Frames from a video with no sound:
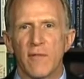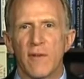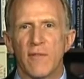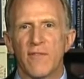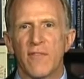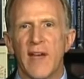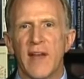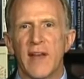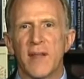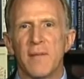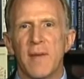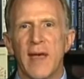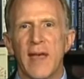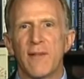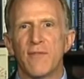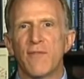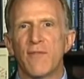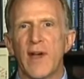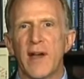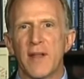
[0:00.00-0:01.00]
Fannie Mae
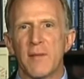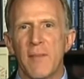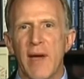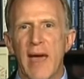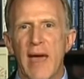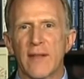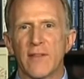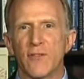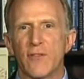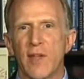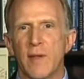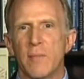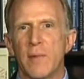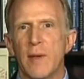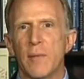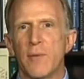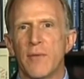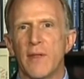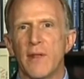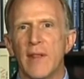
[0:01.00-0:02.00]
and Freddie Mac, the same
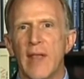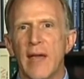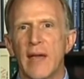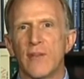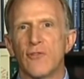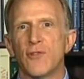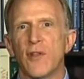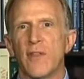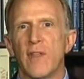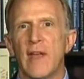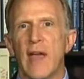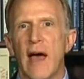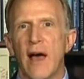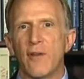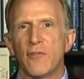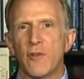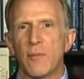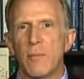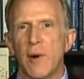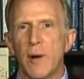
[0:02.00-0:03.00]
people that led us to the
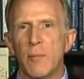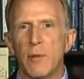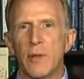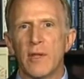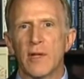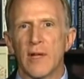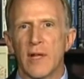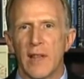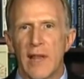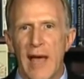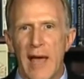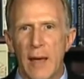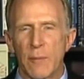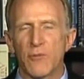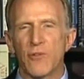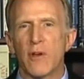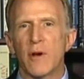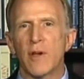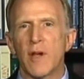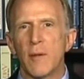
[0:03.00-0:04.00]
housing bubble and
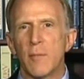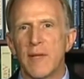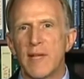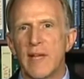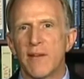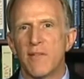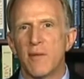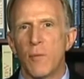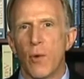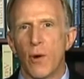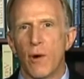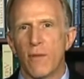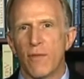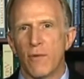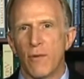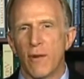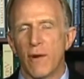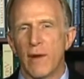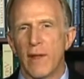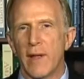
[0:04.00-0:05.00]
collapse. They're going to be given more
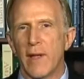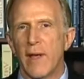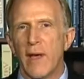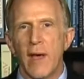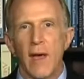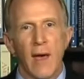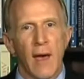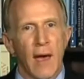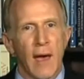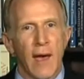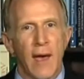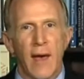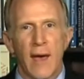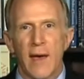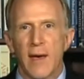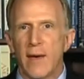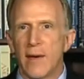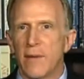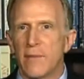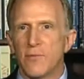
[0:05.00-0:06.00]
authority.
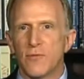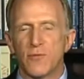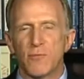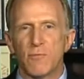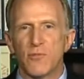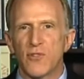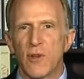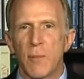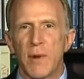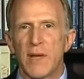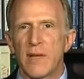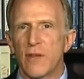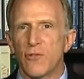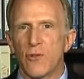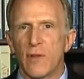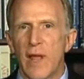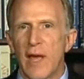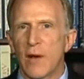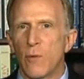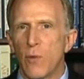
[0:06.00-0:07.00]
Somebody
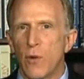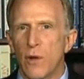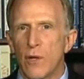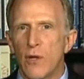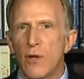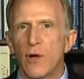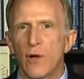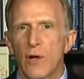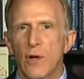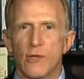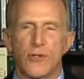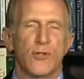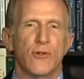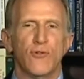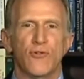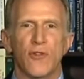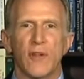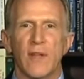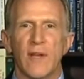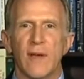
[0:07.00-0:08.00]
doesn't like where you're going to
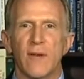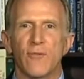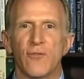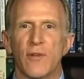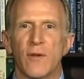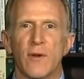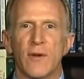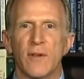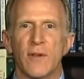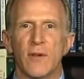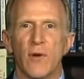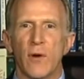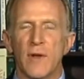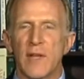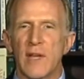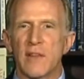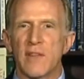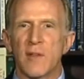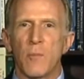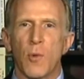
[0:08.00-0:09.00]
choose to live, so you
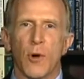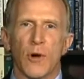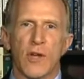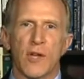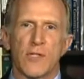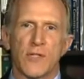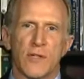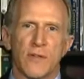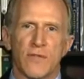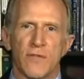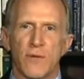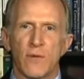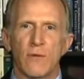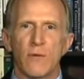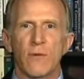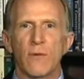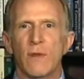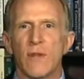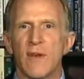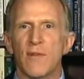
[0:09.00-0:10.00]
only get the mortgage if
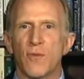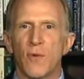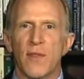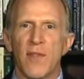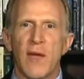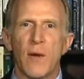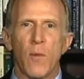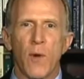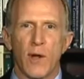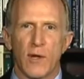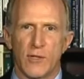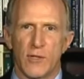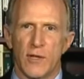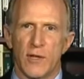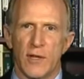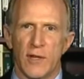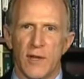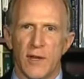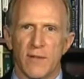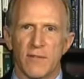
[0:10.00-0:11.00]
you live where they want you
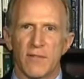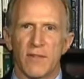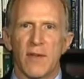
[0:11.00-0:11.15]
to live.